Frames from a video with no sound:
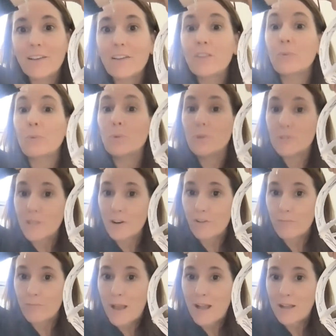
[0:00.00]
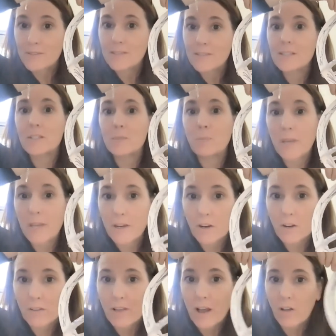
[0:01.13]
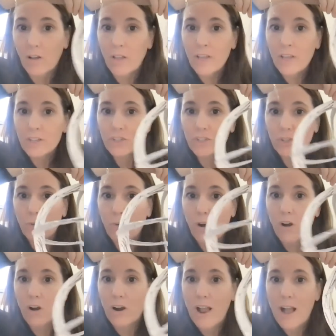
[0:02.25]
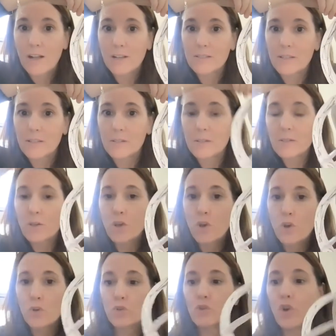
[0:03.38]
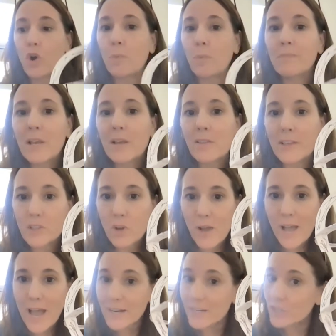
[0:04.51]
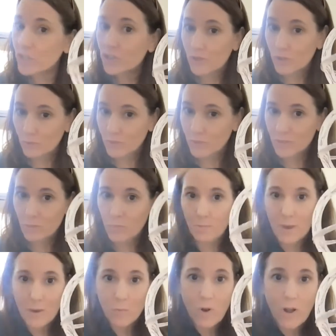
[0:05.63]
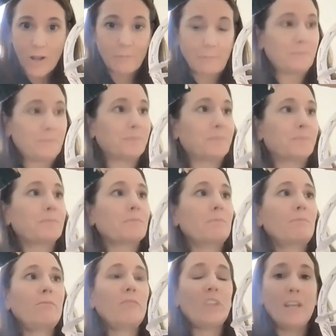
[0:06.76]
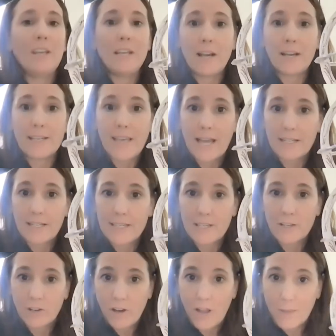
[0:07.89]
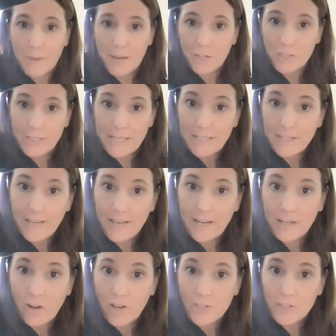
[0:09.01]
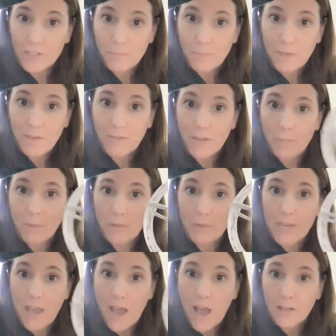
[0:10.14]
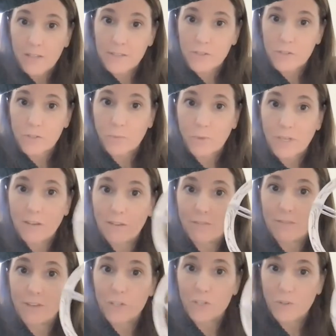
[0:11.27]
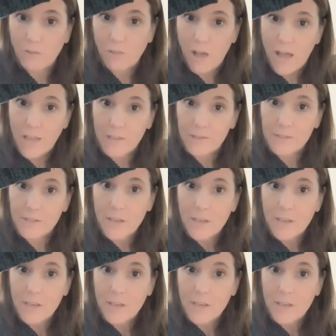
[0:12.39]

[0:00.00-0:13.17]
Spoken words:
through the center of mass is parallel to our axis. So let's go ahead and just do this one by one. Again, here I'm actually indicating not just the pivot, but the axis. So we can visualize